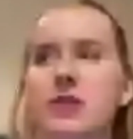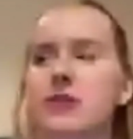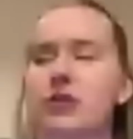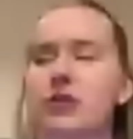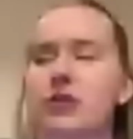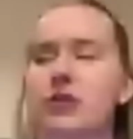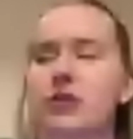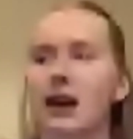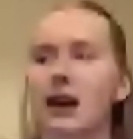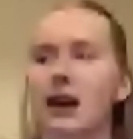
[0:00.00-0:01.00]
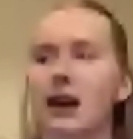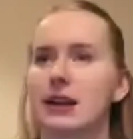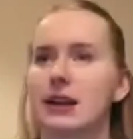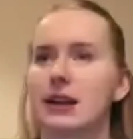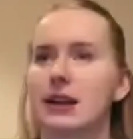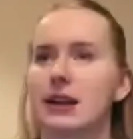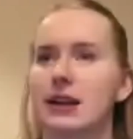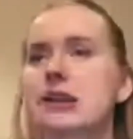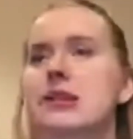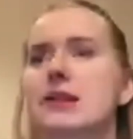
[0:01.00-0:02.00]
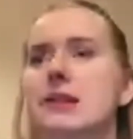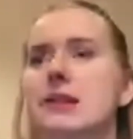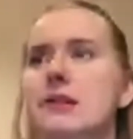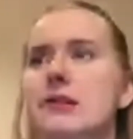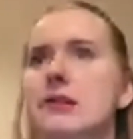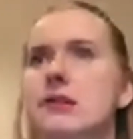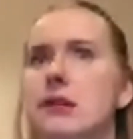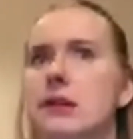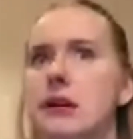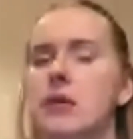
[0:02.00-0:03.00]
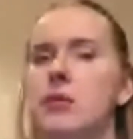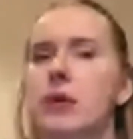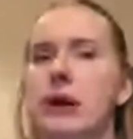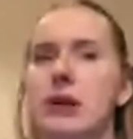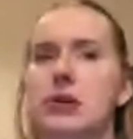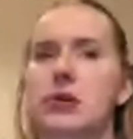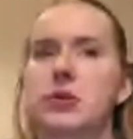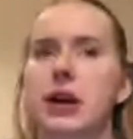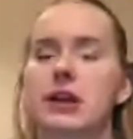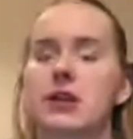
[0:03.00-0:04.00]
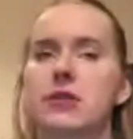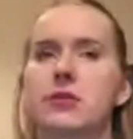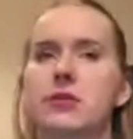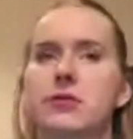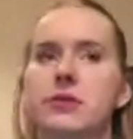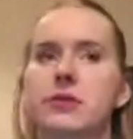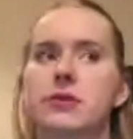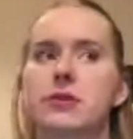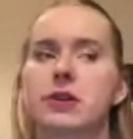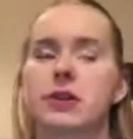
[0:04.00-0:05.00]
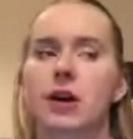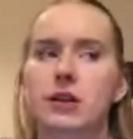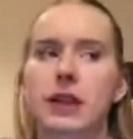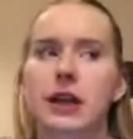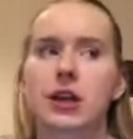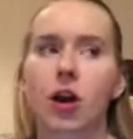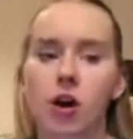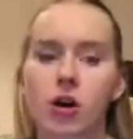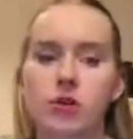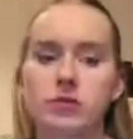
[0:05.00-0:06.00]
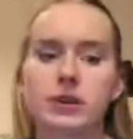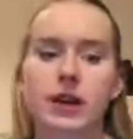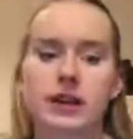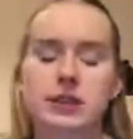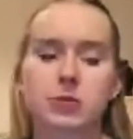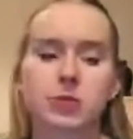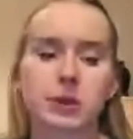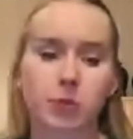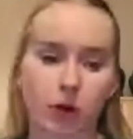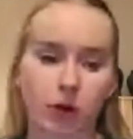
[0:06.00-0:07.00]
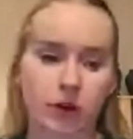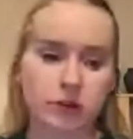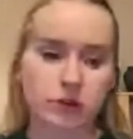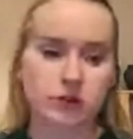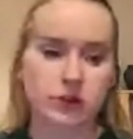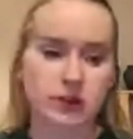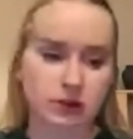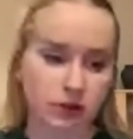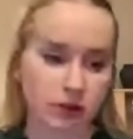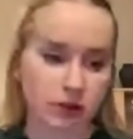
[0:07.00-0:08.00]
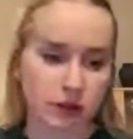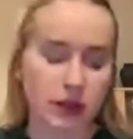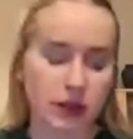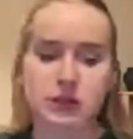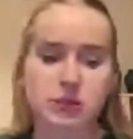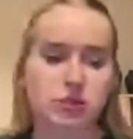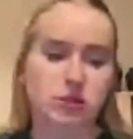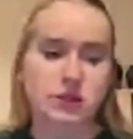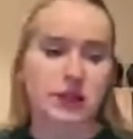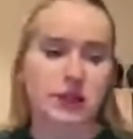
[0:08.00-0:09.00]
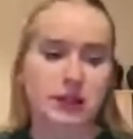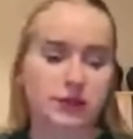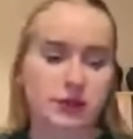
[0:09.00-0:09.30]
you had any experiences where you kind of thought like, oh, there has to be more to this earth than just like the physical.